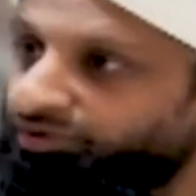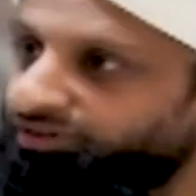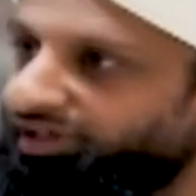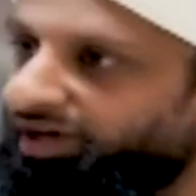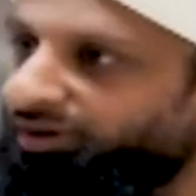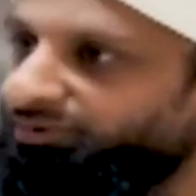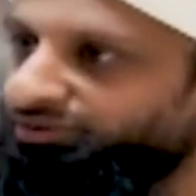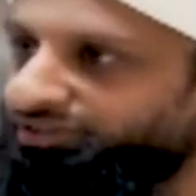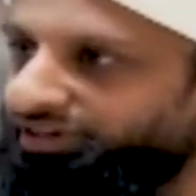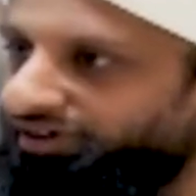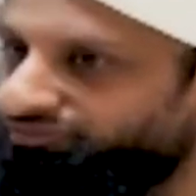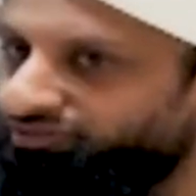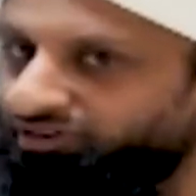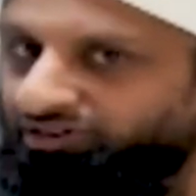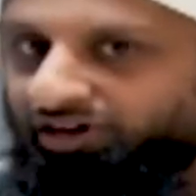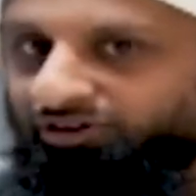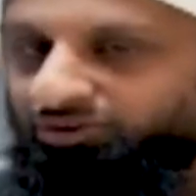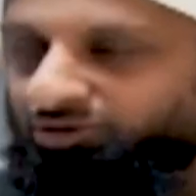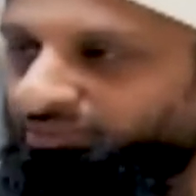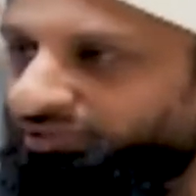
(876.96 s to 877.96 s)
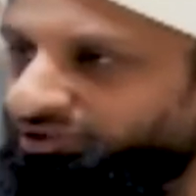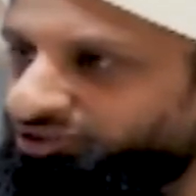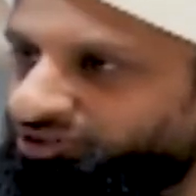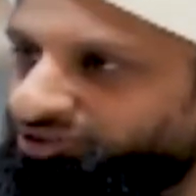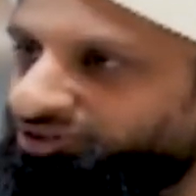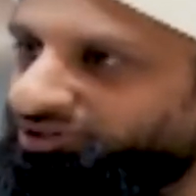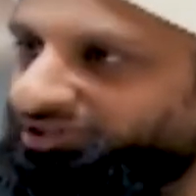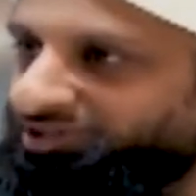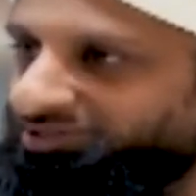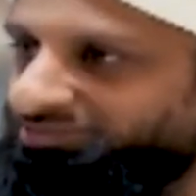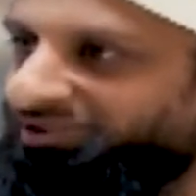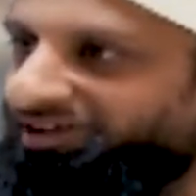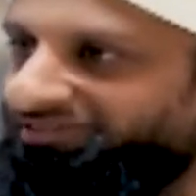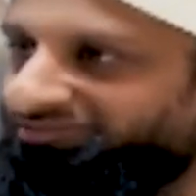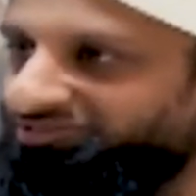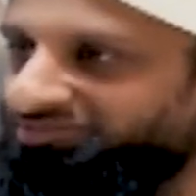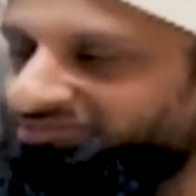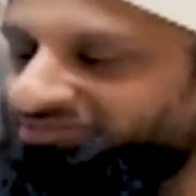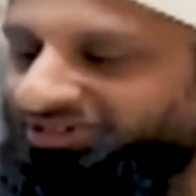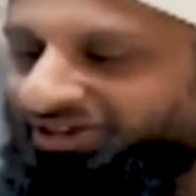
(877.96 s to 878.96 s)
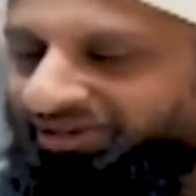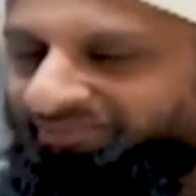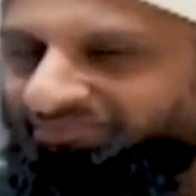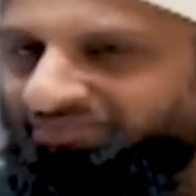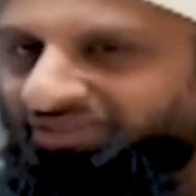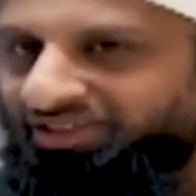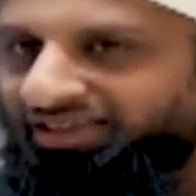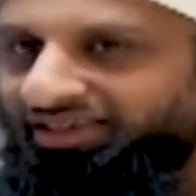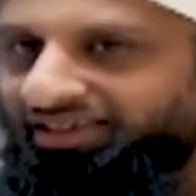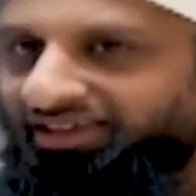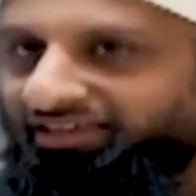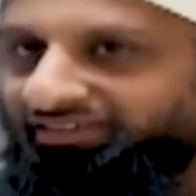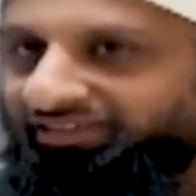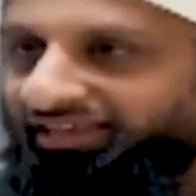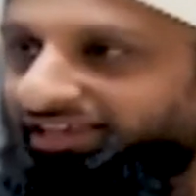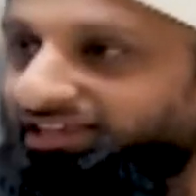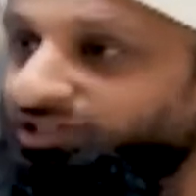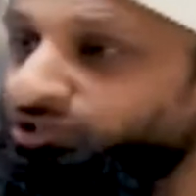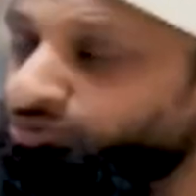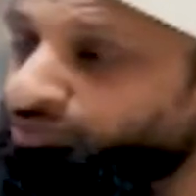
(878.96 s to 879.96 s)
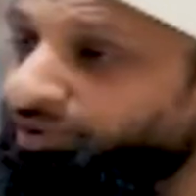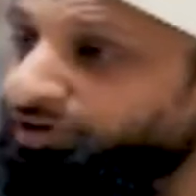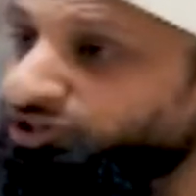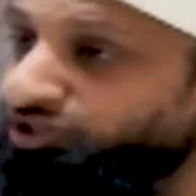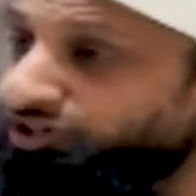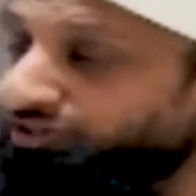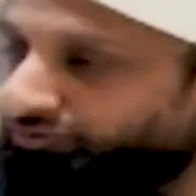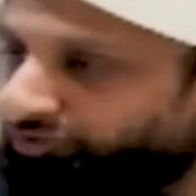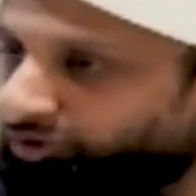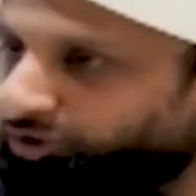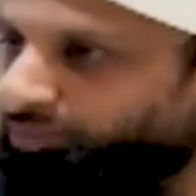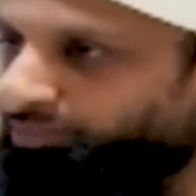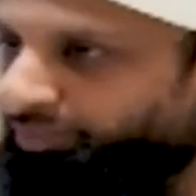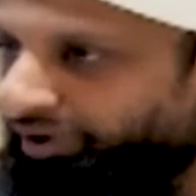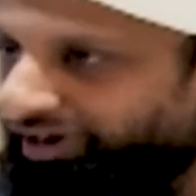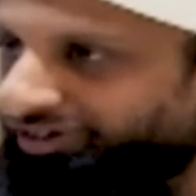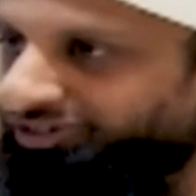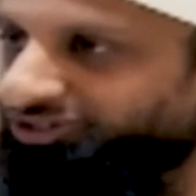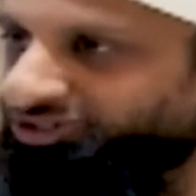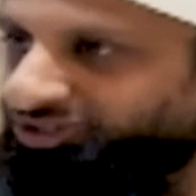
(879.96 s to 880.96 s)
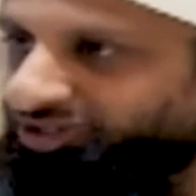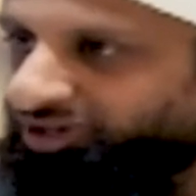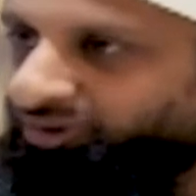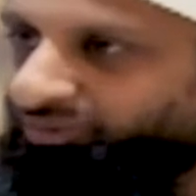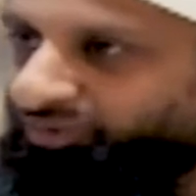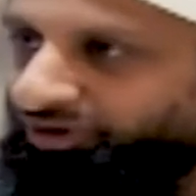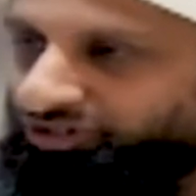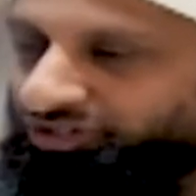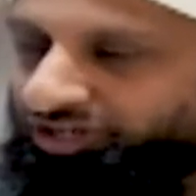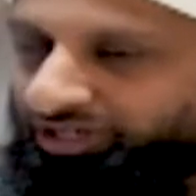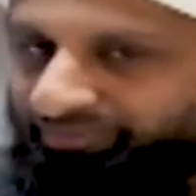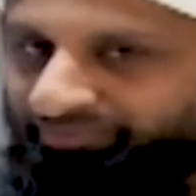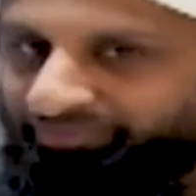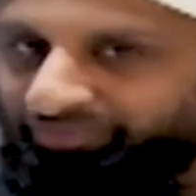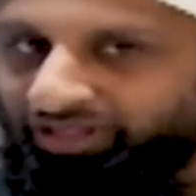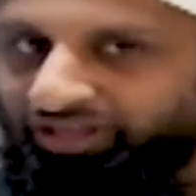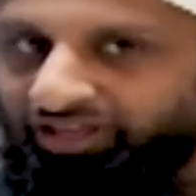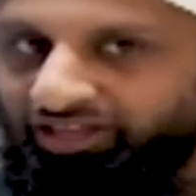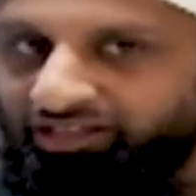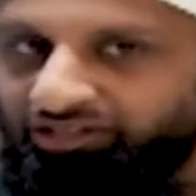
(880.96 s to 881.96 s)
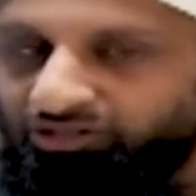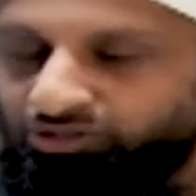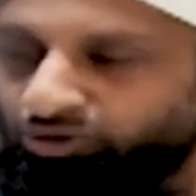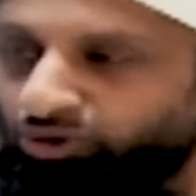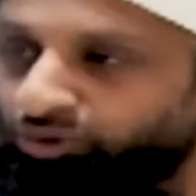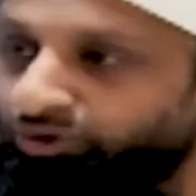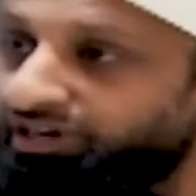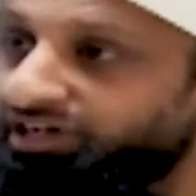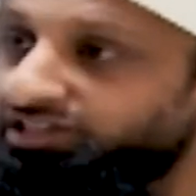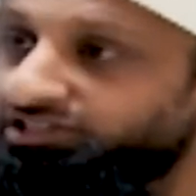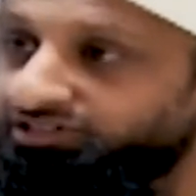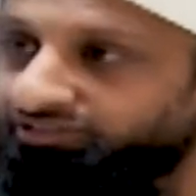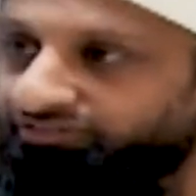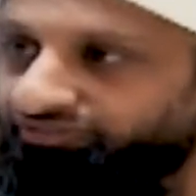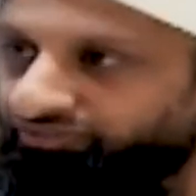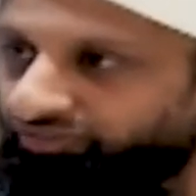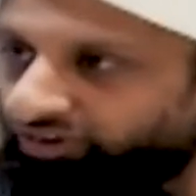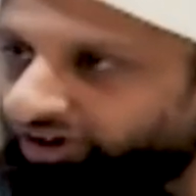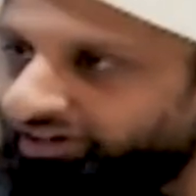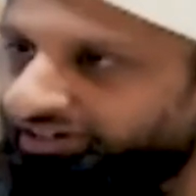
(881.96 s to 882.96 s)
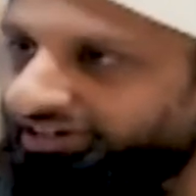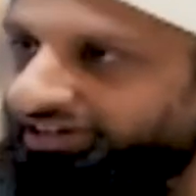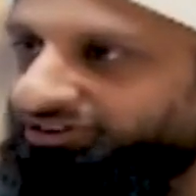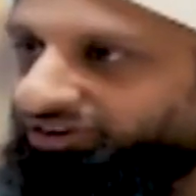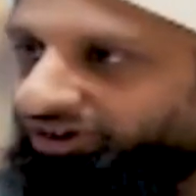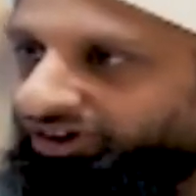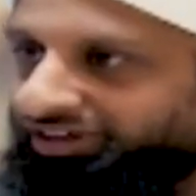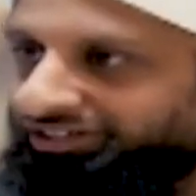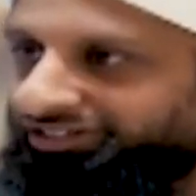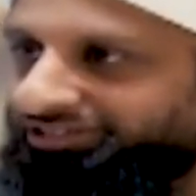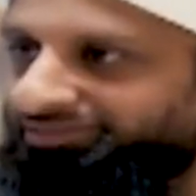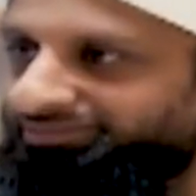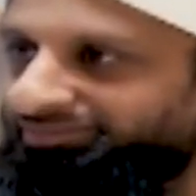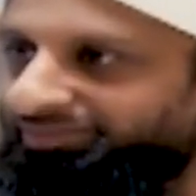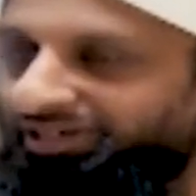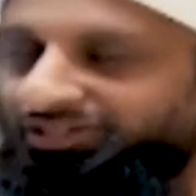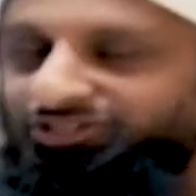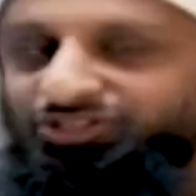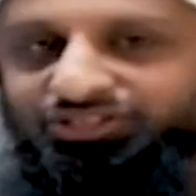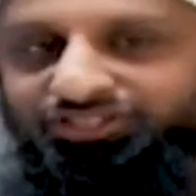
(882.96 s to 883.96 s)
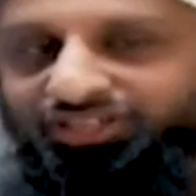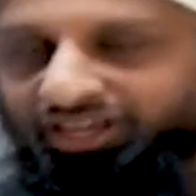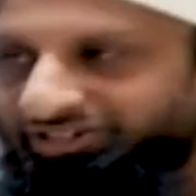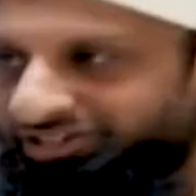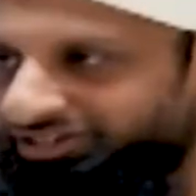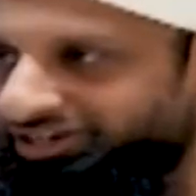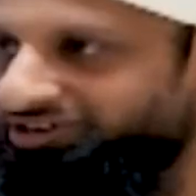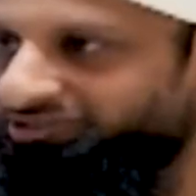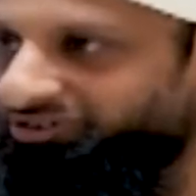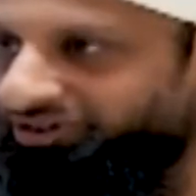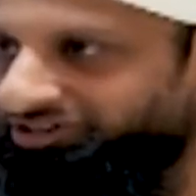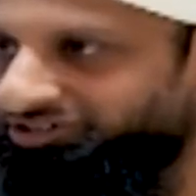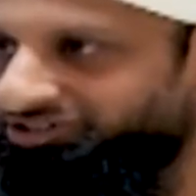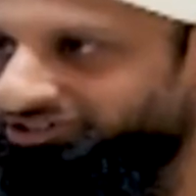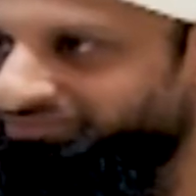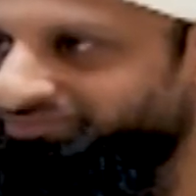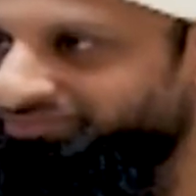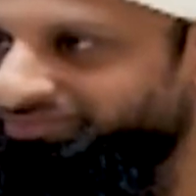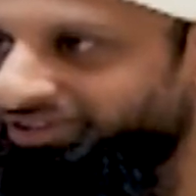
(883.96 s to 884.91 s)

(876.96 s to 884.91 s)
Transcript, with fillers: point that I would definitely like to mention on this platform here that especially for the parents that are watching, you know, it's a Friday night, it's a Saturday night.